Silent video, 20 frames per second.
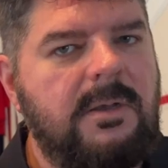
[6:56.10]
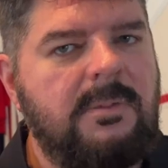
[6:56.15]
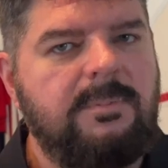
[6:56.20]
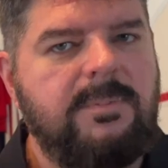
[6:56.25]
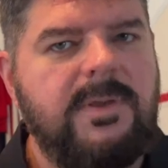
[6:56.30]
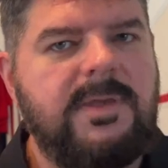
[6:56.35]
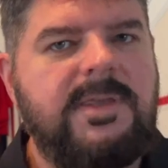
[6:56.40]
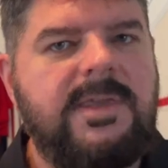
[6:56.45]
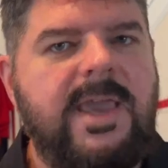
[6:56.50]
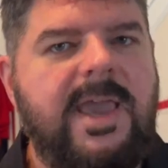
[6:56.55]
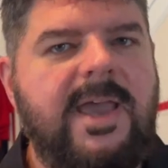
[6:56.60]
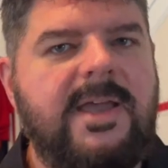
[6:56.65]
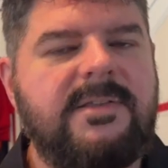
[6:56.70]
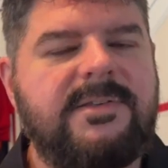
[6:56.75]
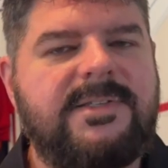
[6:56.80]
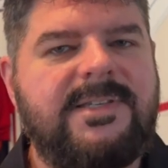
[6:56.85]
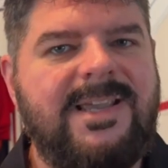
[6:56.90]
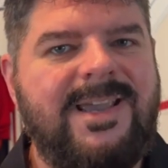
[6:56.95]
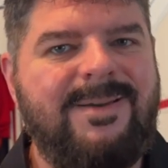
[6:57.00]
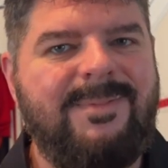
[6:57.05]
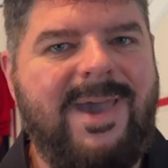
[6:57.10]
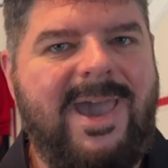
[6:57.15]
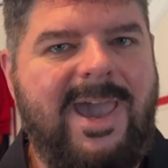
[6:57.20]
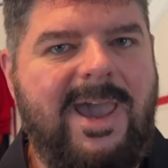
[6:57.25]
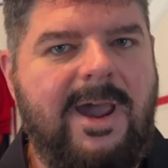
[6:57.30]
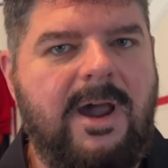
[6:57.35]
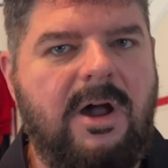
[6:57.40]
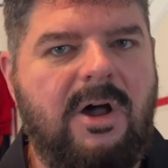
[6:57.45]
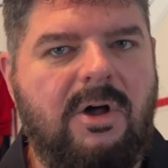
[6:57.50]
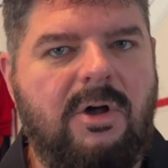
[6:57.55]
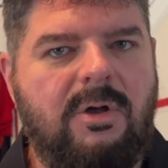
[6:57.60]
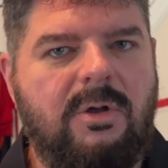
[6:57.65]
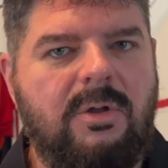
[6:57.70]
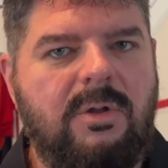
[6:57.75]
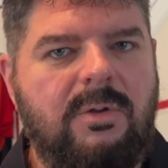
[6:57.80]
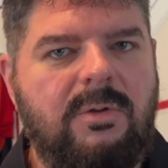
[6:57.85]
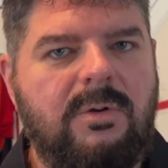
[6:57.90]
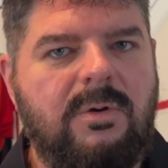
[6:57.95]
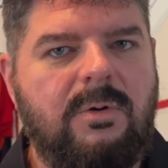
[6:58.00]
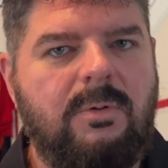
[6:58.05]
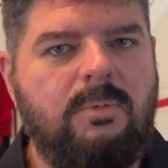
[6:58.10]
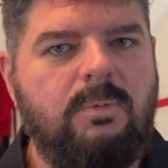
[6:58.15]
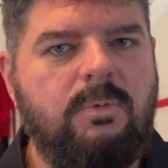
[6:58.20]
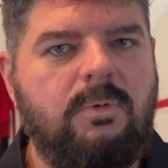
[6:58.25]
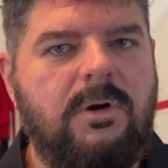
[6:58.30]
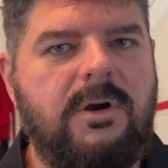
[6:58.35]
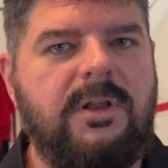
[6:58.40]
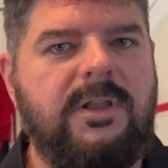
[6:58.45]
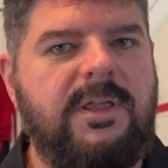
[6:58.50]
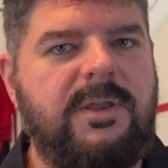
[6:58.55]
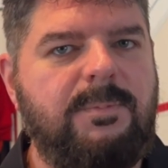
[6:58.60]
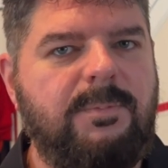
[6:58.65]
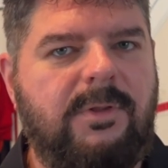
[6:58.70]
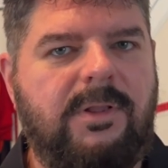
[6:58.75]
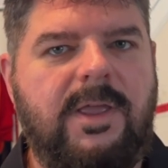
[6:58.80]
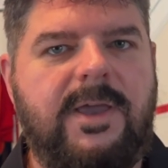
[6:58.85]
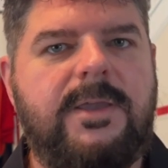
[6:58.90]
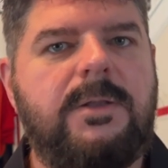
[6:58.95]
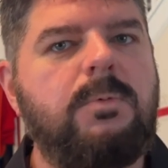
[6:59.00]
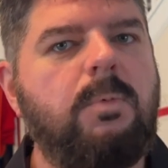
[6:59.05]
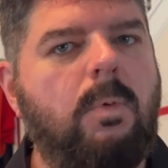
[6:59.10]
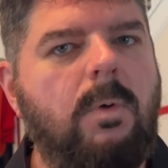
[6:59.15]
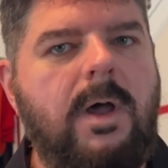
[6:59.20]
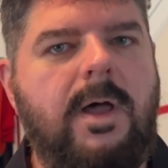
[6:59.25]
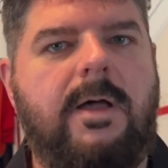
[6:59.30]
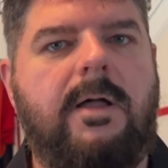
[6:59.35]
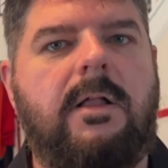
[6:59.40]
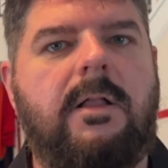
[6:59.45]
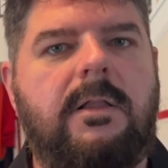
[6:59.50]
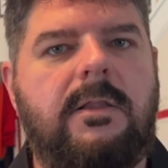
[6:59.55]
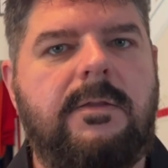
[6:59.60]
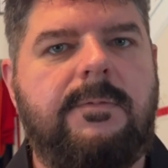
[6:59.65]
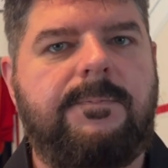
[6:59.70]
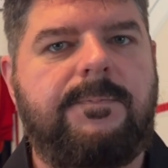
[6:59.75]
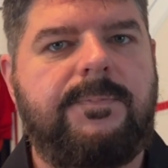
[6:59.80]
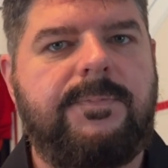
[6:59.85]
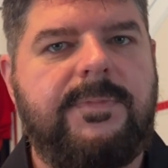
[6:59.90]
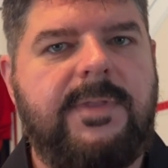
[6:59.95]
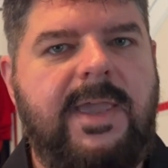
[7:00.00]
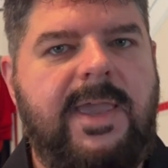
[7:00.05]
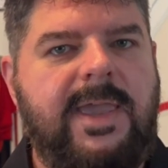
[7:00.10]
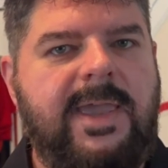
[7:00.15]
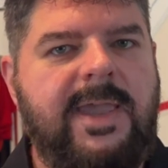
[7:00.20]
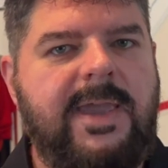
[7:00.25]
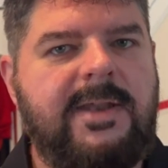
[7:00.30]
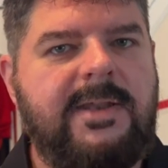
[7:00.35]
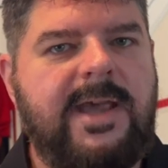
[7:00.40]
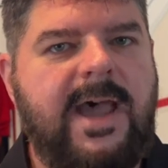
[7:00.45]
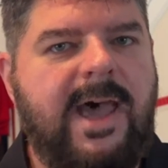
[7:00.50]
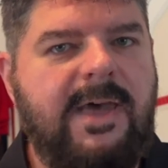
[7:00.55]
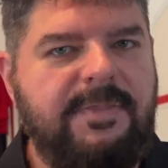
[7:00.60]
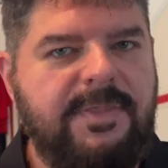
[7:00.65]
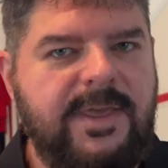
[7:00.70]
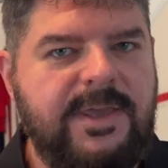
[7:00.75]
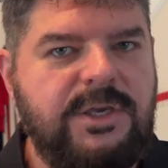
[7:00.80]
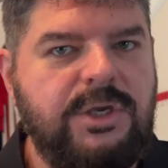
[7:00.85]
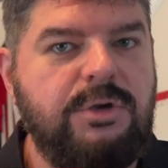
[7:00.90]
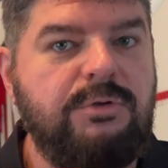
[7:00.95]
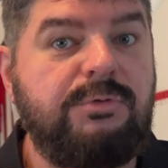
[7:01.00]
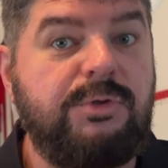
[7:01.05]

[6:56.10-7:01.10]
But yet, Sam Howell really played well. And I think you